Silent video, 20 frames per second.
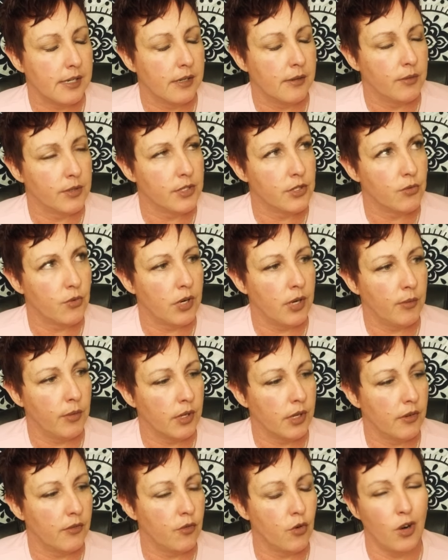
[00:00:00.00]
what's the word I'm
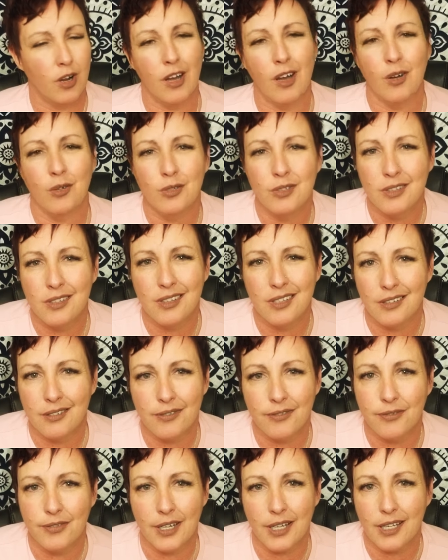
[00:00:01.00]
looking for? Oh, the
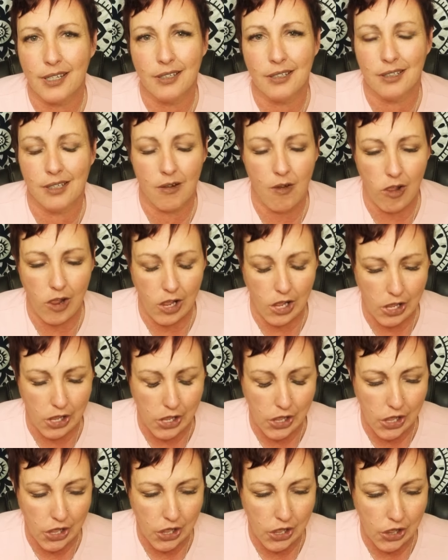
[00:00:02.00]
fucking
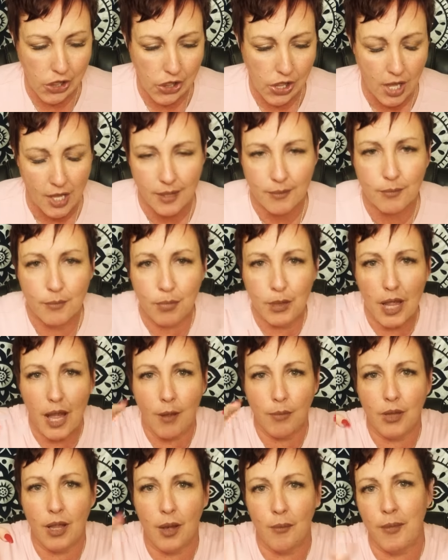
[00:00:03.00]

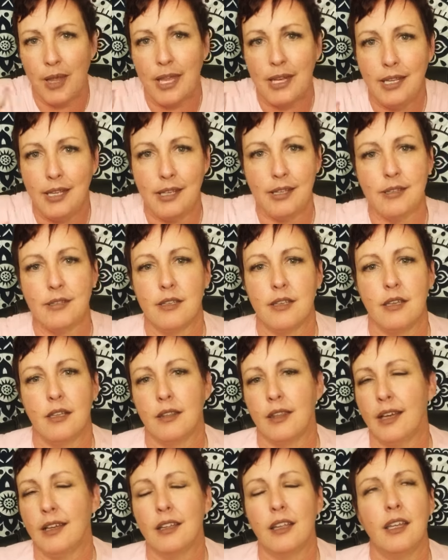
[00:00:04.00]
blah blah made easy.
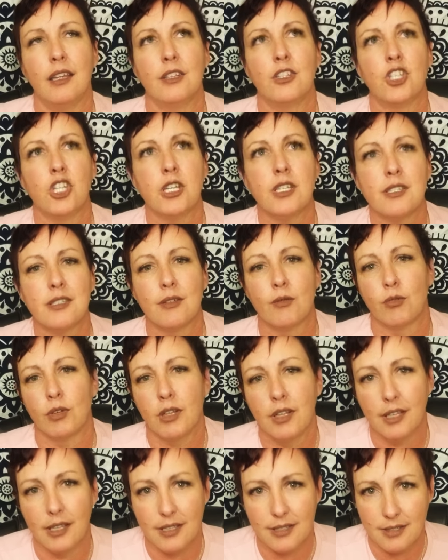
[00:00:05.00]
That it just
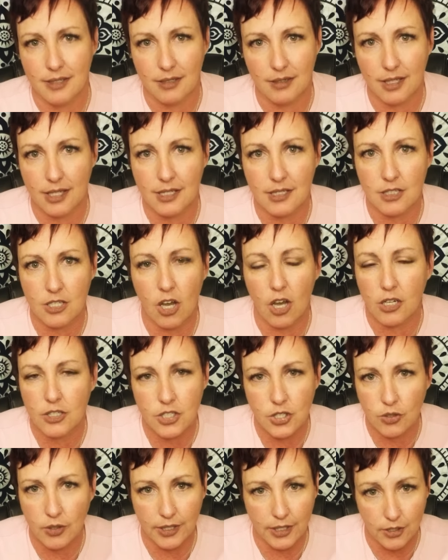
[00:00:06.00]
really isn't. They talk
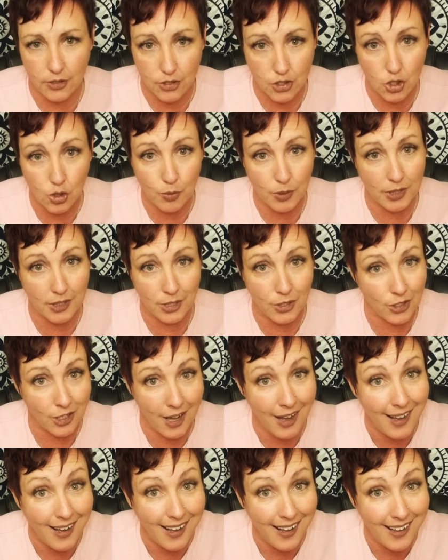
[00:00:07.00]
to you like you're stupid, and you're
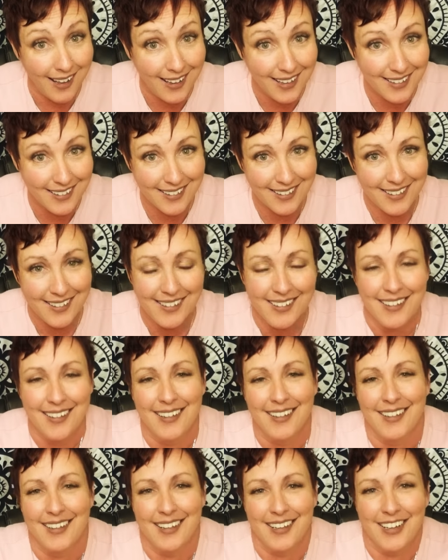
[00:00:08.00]
not.
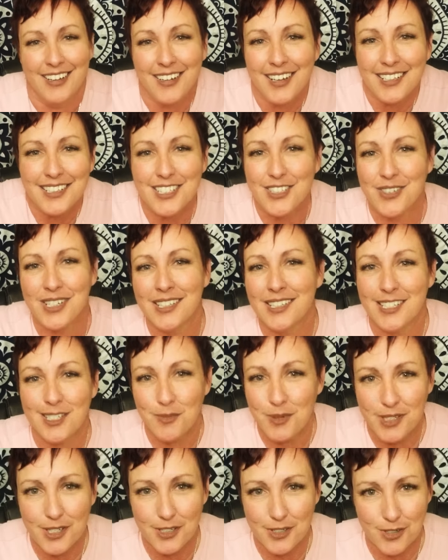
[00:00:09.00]
You're not doing this
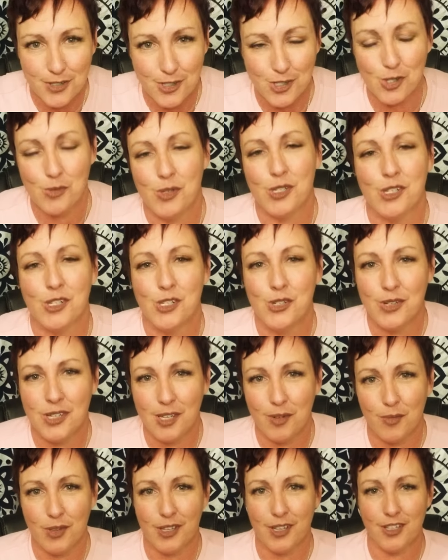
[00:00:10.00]
because you're stupid. You're doing
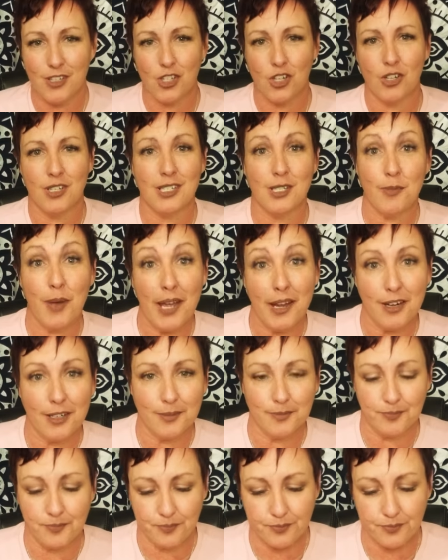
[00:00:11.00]
it because you're inspired.